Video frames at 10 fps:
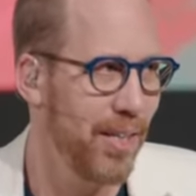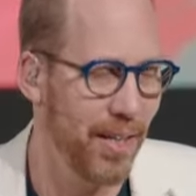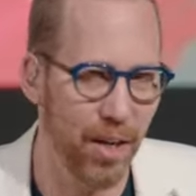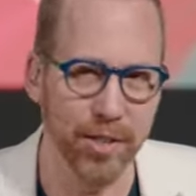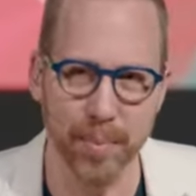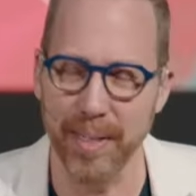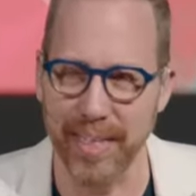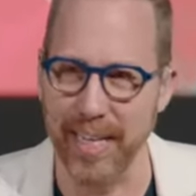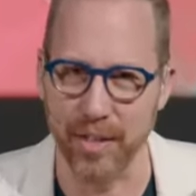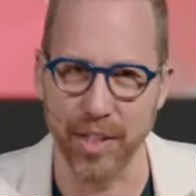
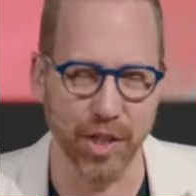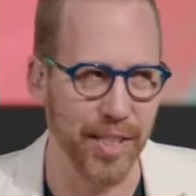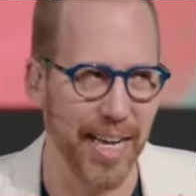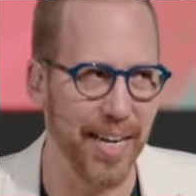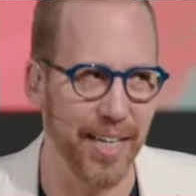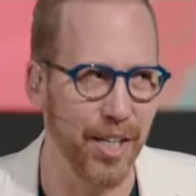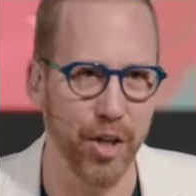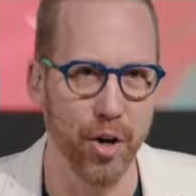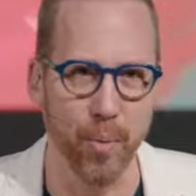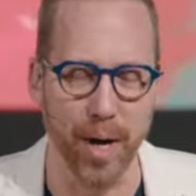Ultimately, in Christianity,
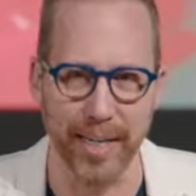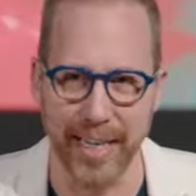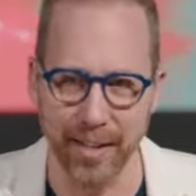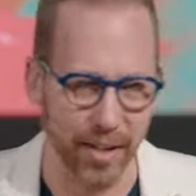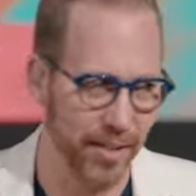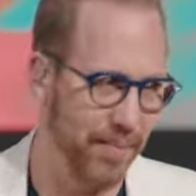you don't want either.